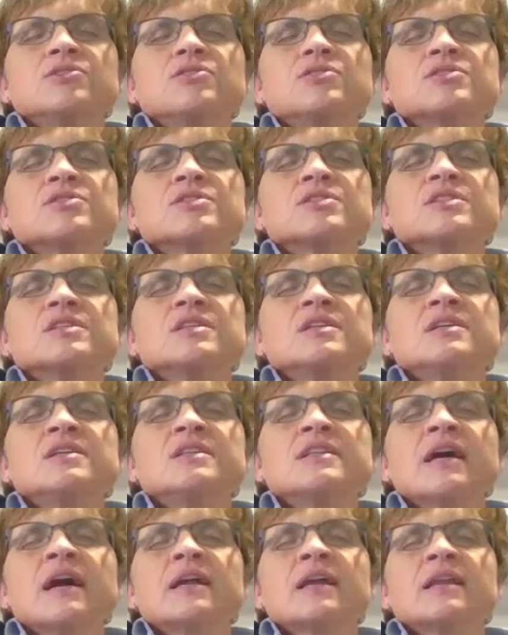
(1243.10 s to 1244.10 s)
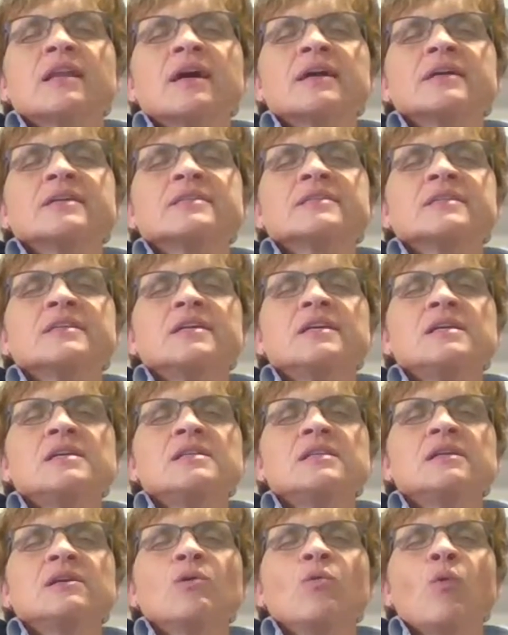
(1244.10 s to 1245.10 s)
Just see that nice
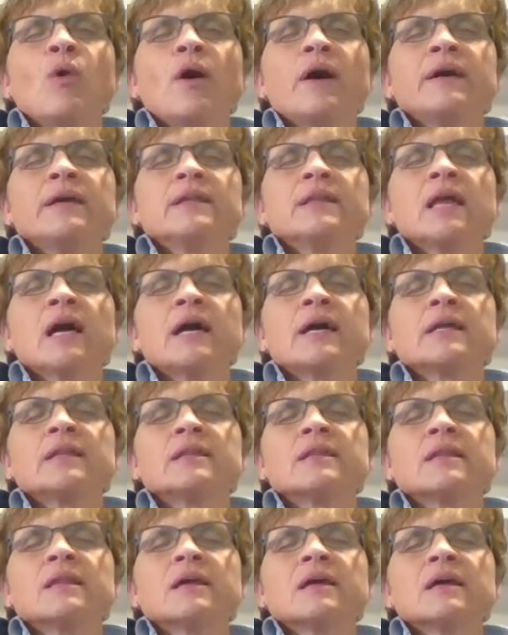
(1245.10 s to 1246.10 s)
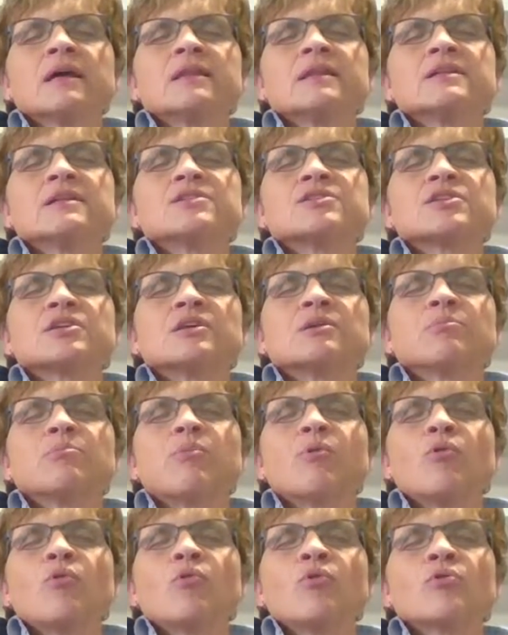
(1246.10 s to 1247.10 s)
healing white light. It's going to
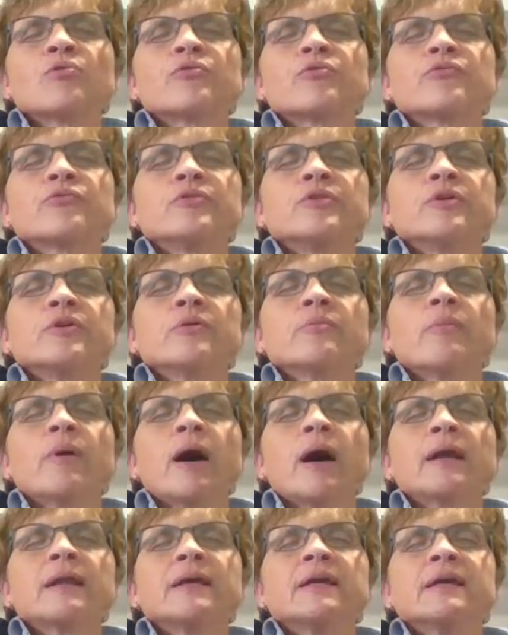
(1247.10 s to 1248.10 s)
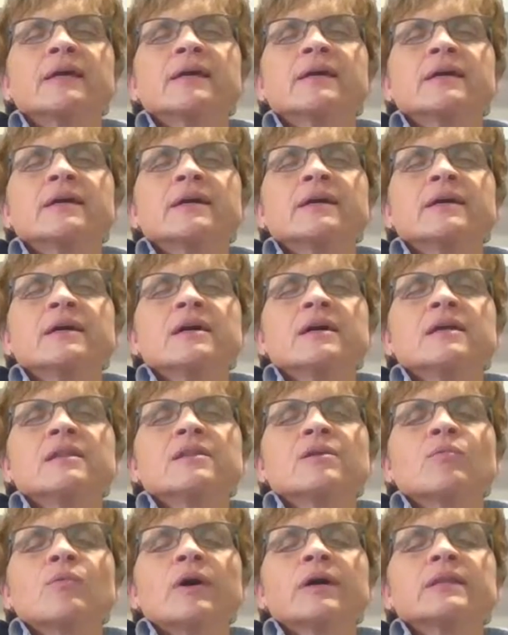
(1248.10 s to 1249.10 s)
pour through your body. The
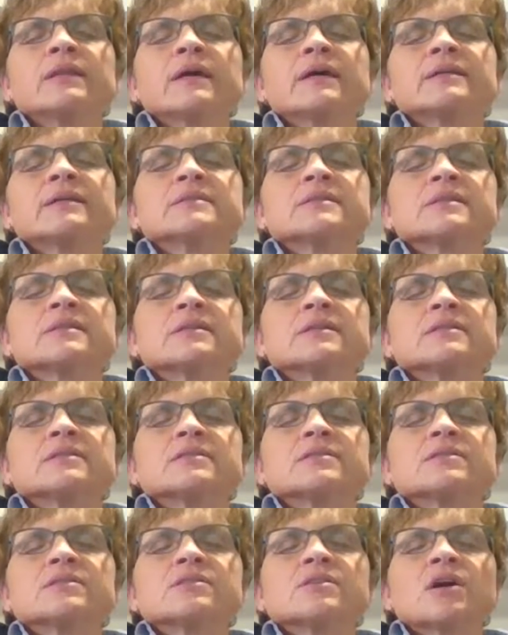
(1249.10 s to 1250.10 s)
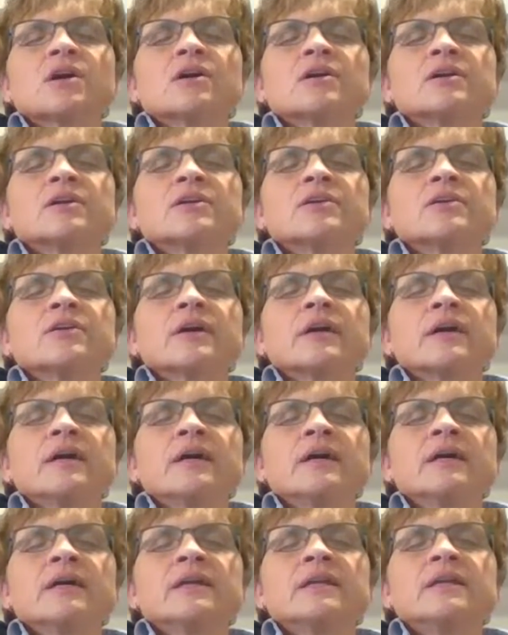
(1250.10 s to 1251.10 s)
white light is going to start at your
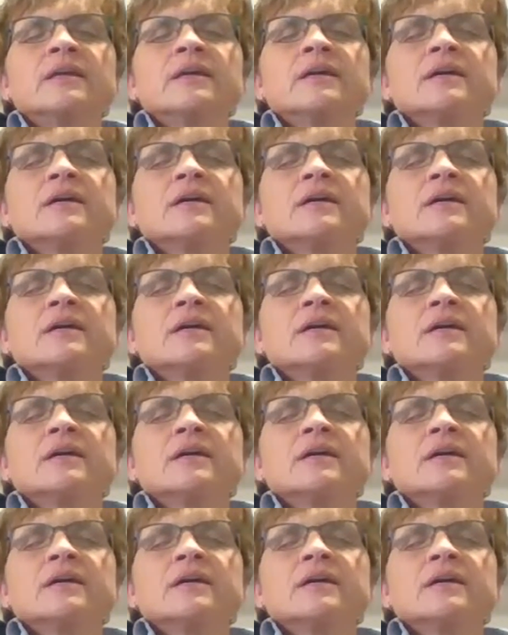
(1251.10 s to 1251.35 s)
head,